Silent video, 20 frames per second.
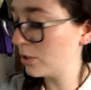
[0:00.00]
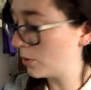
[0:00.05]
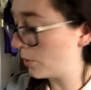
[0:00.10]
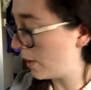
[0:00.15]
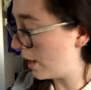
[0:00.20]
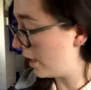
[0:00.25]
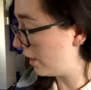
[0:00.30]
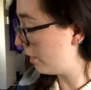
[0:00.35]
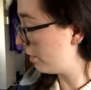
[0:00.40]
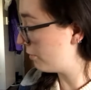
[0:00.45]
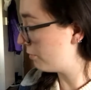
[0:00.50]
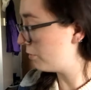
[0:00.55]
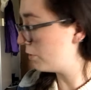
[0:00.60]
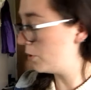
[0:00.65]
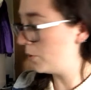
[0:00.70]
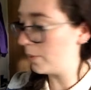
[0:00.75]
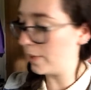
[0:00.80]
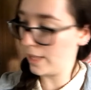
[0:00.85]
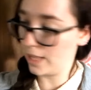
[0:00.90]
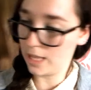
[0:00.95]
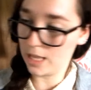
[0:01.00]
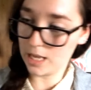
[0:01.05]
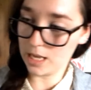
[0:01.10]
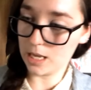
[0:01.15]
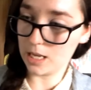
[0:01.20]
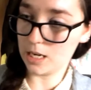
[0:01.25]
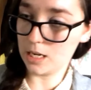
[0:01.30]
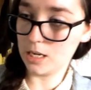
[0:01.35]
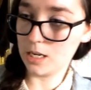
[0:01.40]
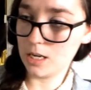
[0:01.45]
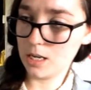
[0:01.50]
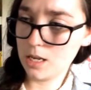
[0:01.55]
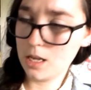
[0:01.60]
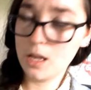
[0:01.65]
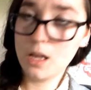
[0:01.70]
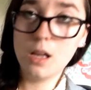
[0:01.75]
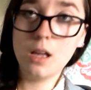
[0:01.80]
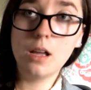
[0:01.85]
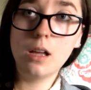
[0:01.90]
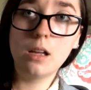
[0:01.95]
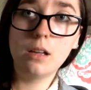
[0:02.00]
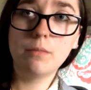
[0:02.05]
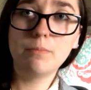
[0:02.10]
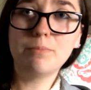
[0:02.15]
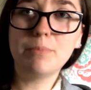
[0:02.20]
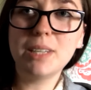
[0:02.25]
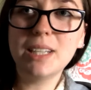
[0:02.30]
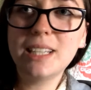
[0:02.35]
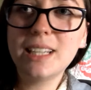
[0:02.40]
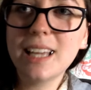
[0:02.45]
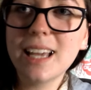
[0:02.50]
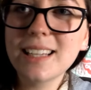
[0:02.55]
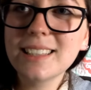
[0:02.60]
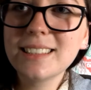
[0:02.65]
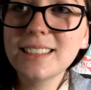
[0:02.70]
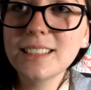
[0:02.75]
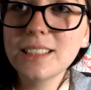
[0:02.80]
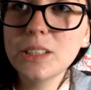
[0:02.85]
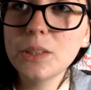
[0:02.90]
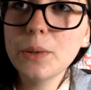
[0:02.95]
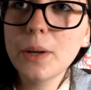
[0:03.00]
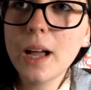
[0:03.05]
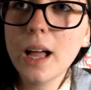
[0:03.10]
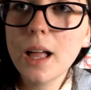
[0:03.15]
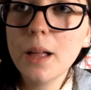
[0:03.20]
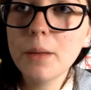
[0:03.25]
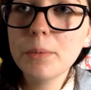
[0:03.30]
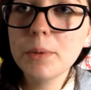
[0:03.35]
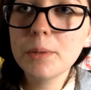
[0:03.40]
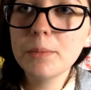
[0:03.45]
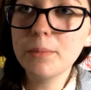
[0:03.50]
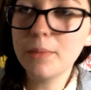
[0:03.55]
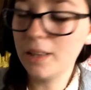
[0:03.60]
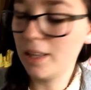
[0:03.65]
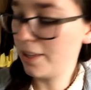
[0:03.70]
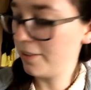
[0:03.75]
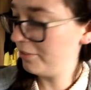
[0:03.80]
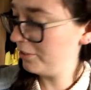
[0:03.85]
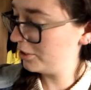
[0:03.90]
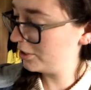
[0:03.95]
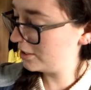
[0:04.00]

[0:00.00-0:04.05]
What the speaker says: so I threw in BTS's new album, Love